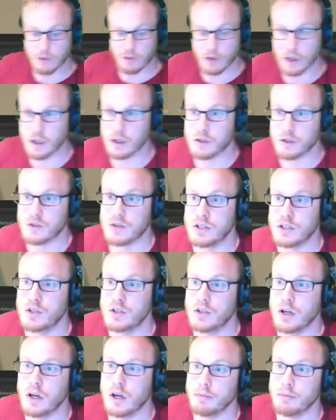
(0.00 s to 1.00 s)
our C#
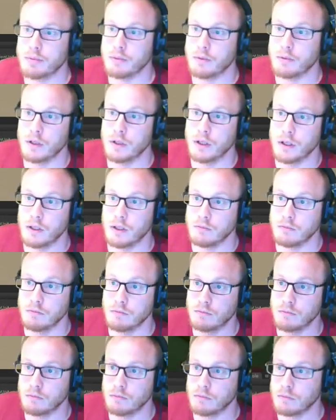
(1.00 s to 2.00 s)

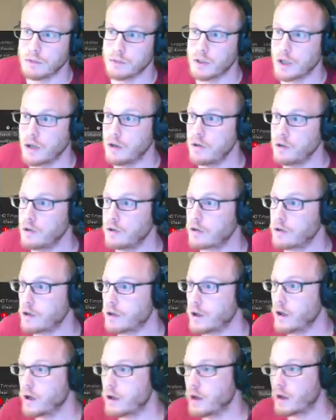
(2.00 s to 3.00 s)
code
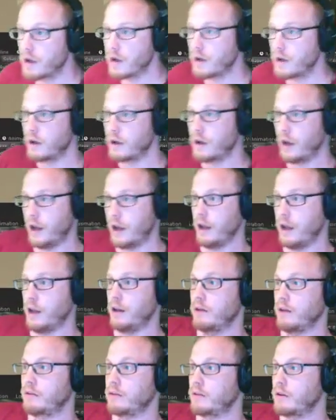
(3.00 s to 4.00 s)

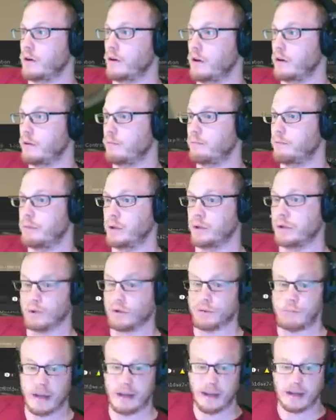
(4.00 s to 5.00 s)
and kind of build
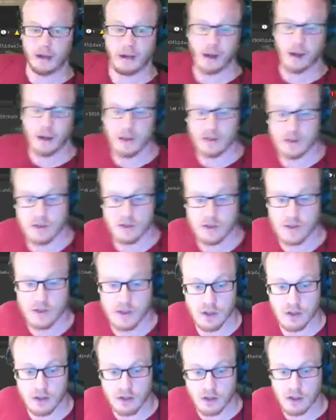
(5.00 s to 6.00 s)
the main classes
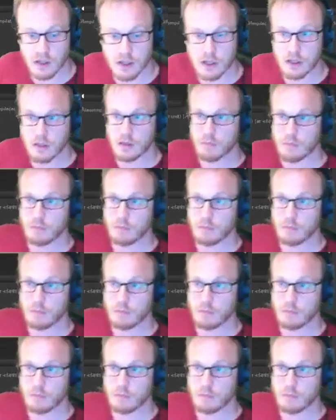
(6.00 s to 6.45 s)
that the